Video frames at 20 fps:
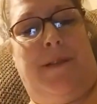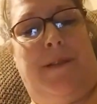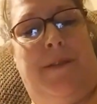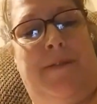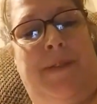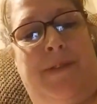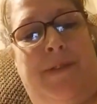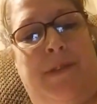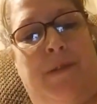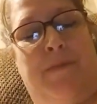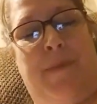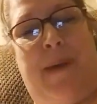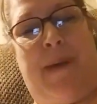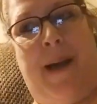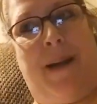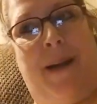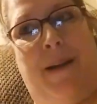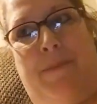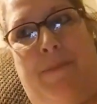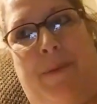I feel so
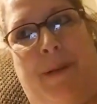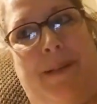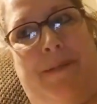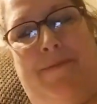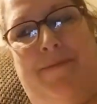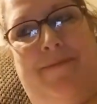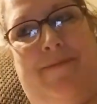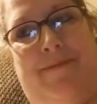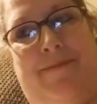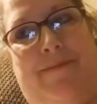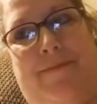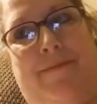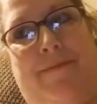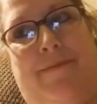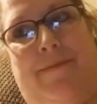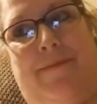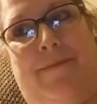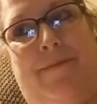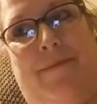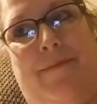bad, but
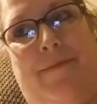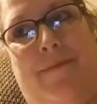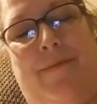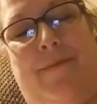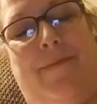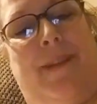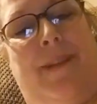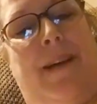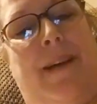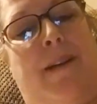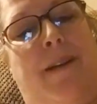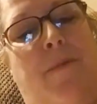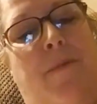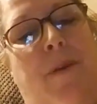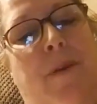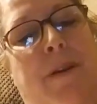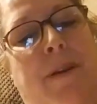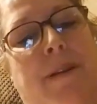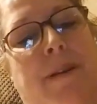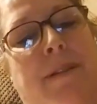I don't
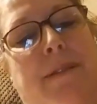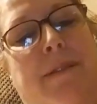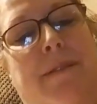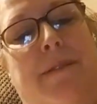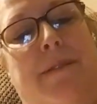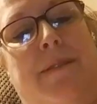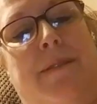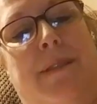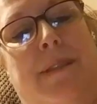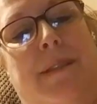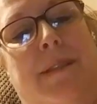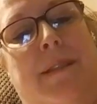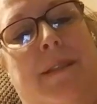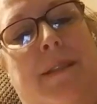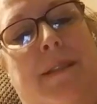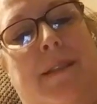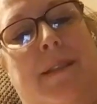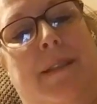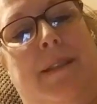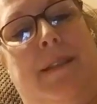want to.
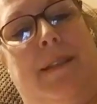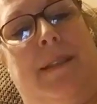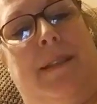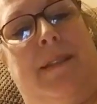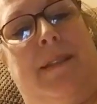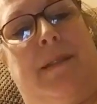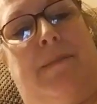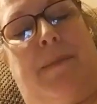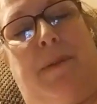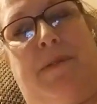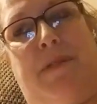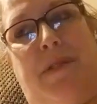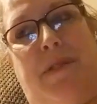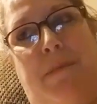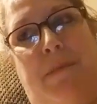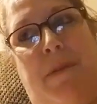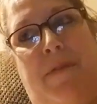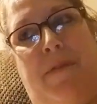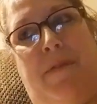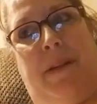He's supposed to
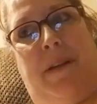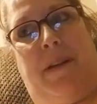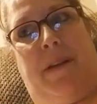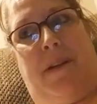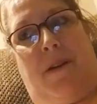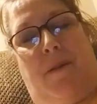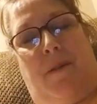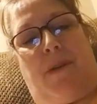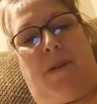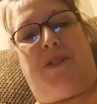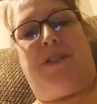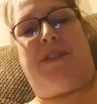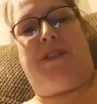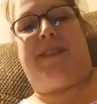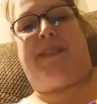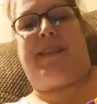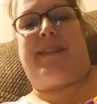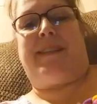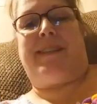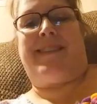be feeding her while she
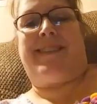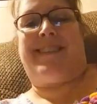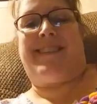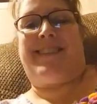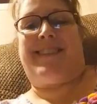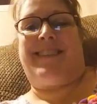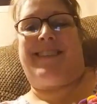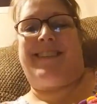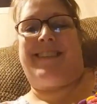sits.